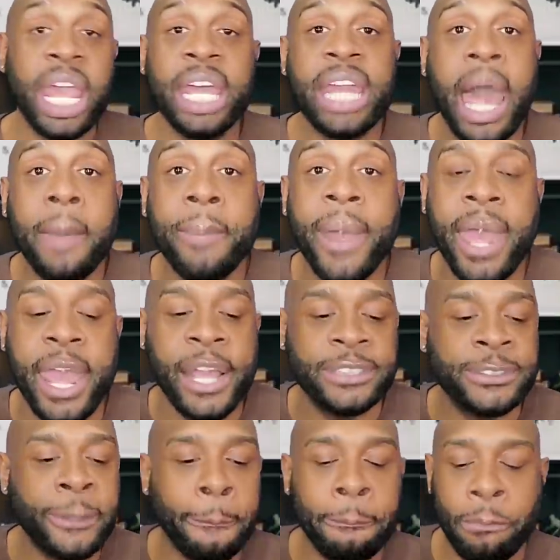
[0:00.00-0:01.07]
in our
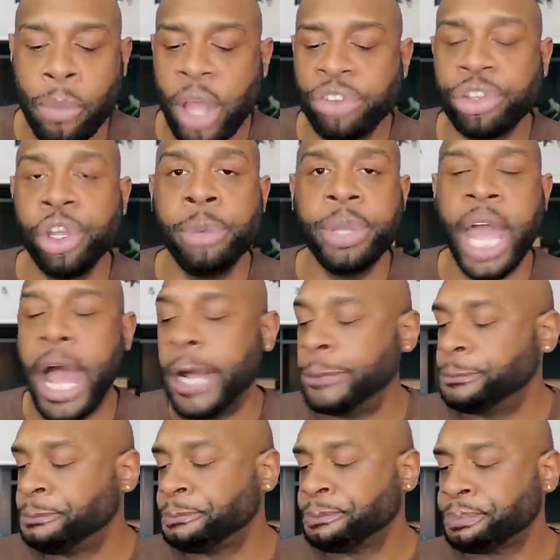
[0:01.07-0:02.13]
past. Excuse me,
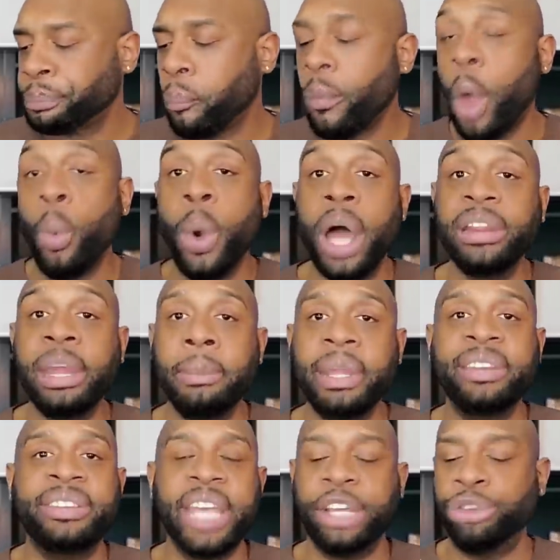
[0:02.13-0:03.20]
y'all. Whether it
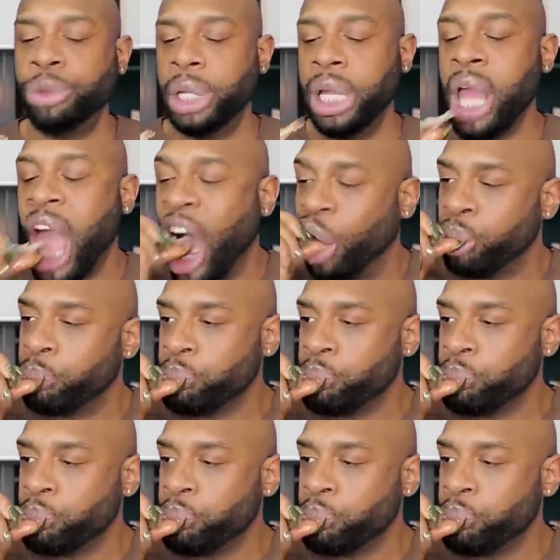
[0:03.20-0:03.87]
be sexually.